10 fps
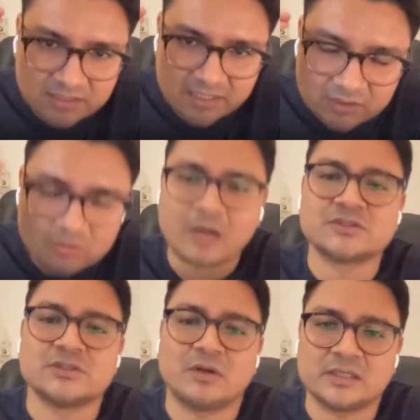Get your
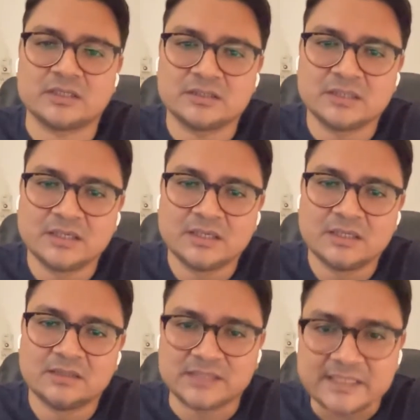house in order.
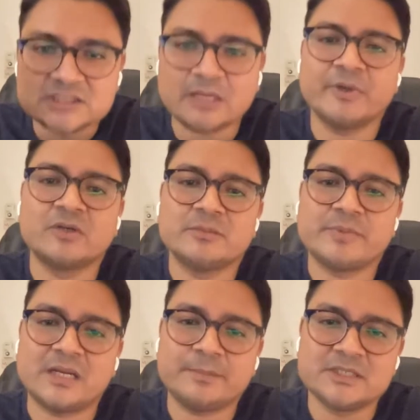Then jumping
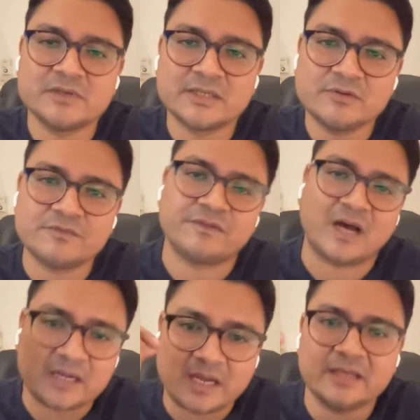into the brand piece will give you a
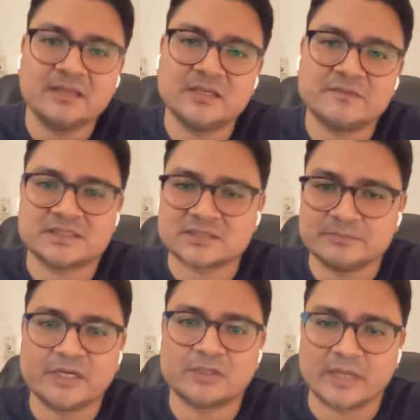far higher lift as
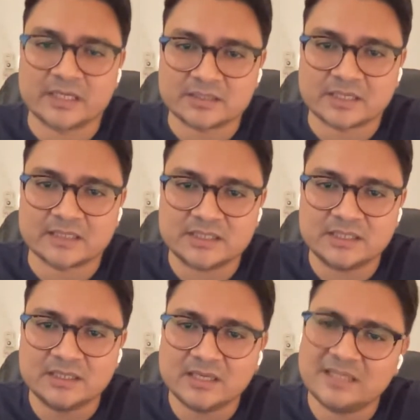compared to anything else,
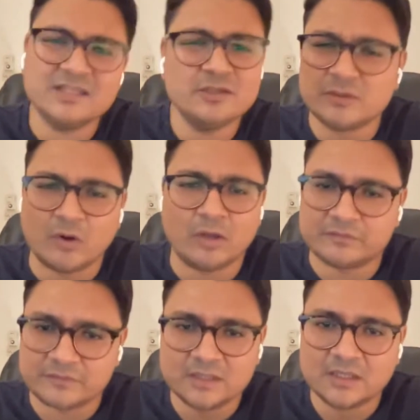right? And then you'll
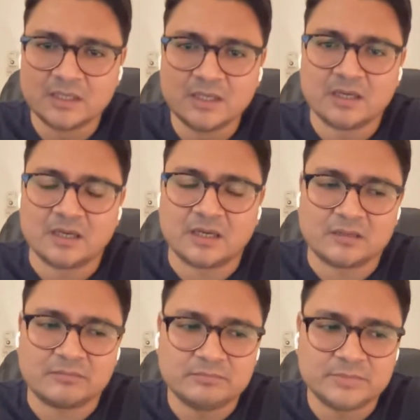evolve.
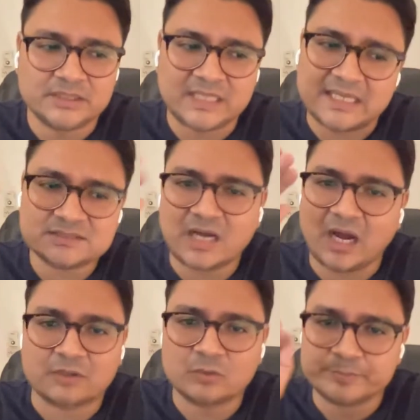But that's the
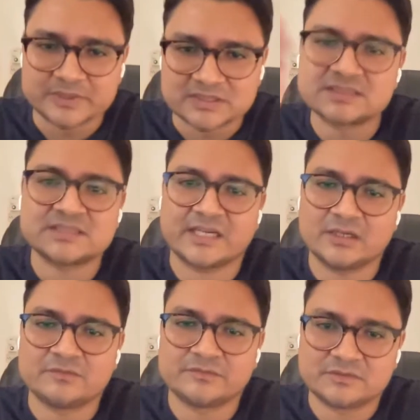hardcore business
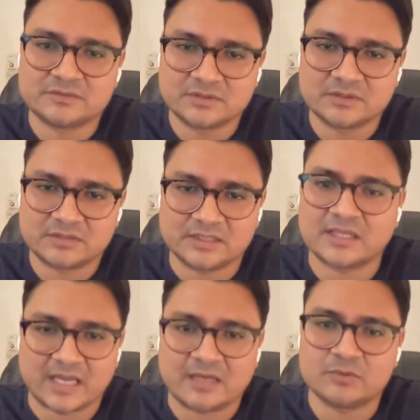side of the
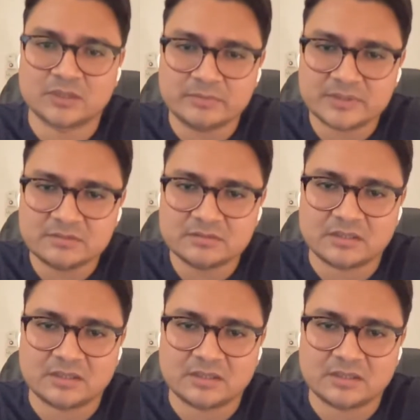thing that I have worked with.